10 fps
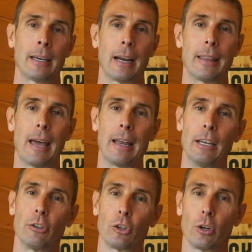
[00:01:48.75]
kind of that
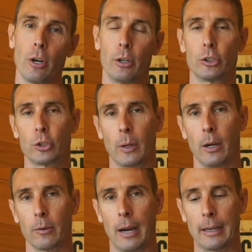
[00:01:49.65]
enduro
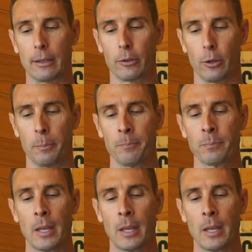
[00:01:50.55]
trail riding group.